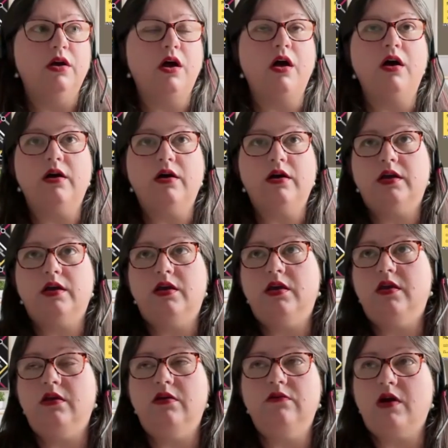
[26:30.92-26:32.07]

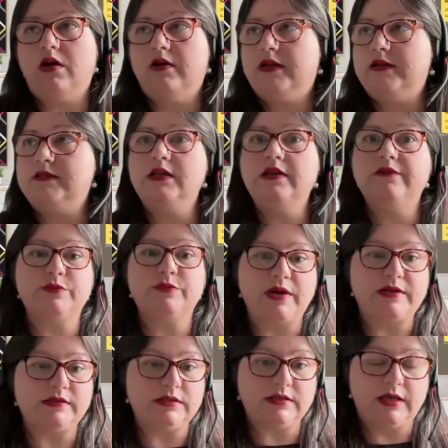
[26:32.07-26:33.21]
I delivered a
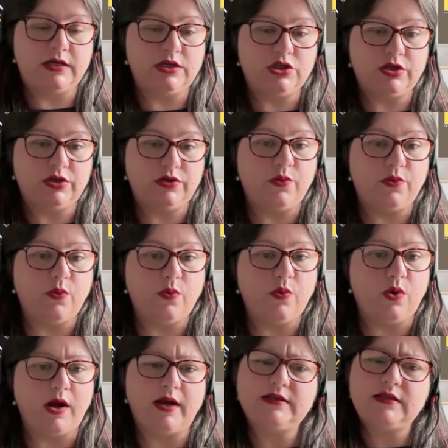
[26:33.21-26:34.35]
presentation, or
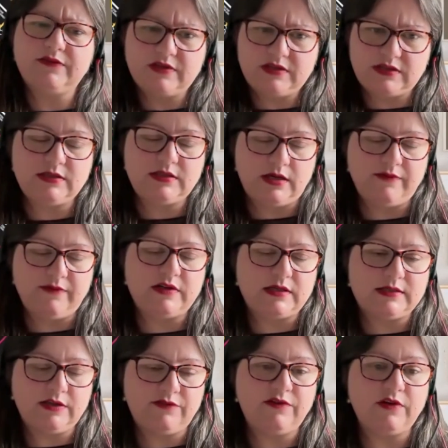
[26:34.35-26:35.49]
delivered a
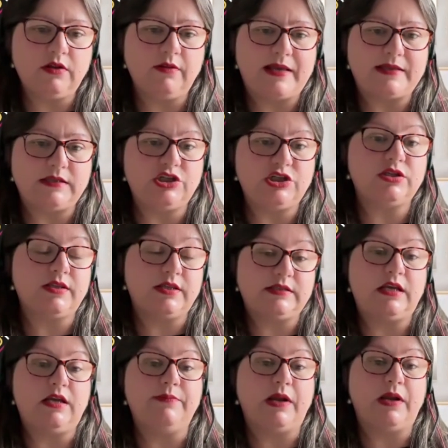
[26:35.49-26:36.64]
difficult message to the
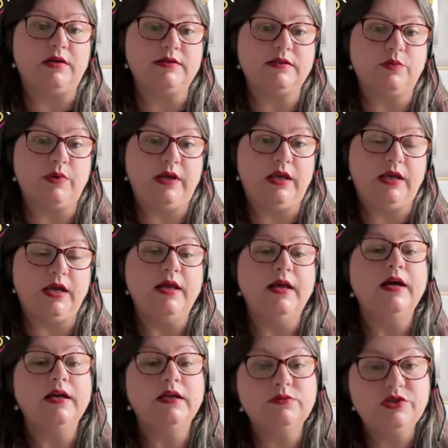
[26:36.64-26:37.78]
team last week.
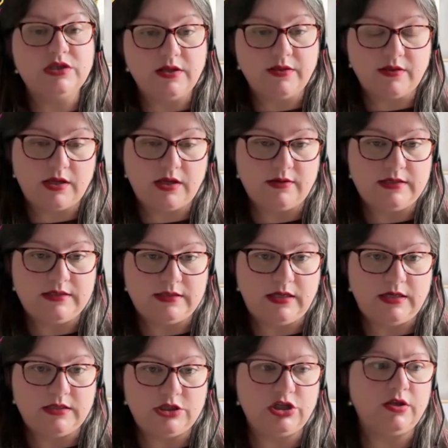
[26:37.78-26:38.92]
How do you think I did?
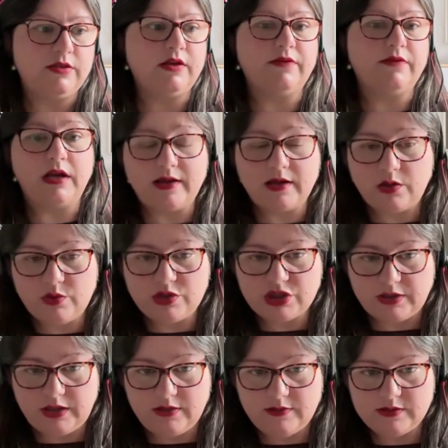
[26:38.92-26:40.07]
Do you think the language I
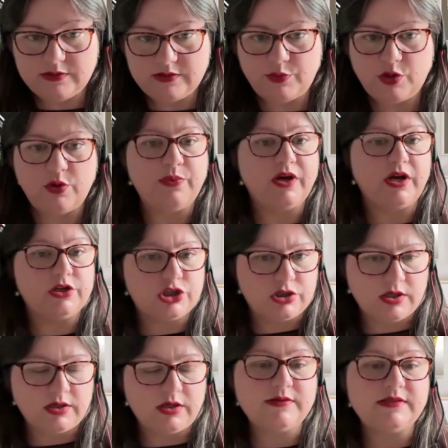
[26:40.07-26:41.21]
use is appropriate? Should I
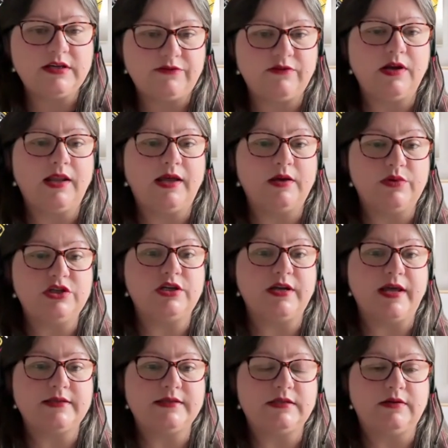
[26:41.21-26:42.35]
use different language
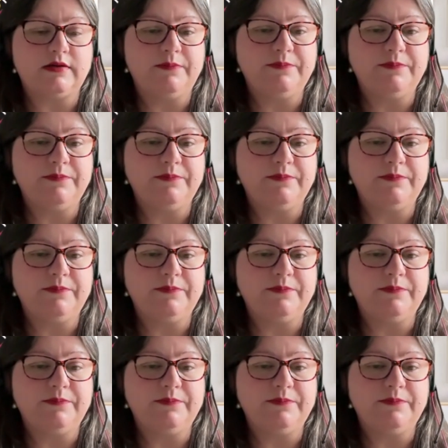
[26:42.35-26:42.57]
next time?